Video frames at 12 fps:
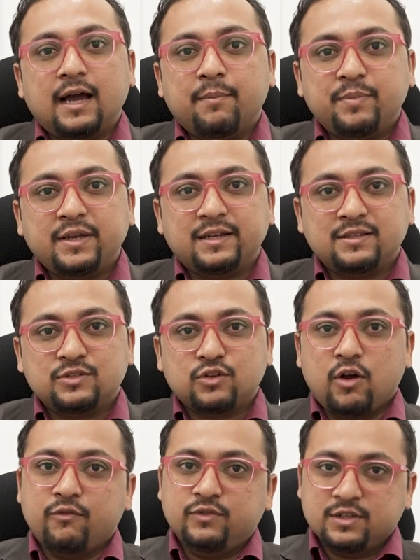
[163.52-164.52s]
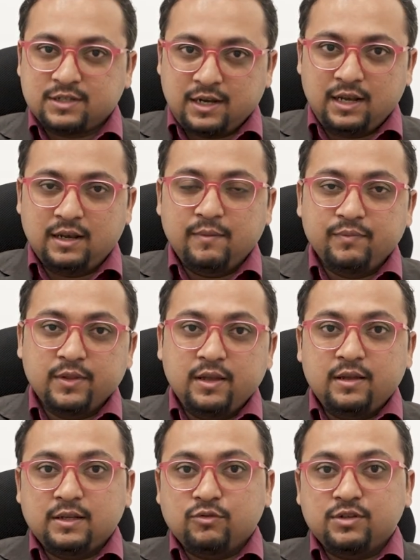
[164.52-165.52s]
appearance of the skull.
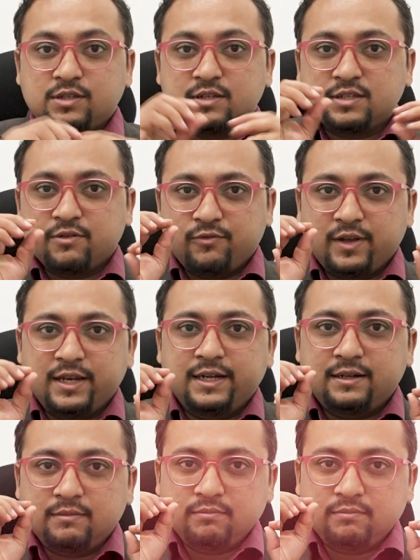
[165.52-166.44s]
Now, this is a very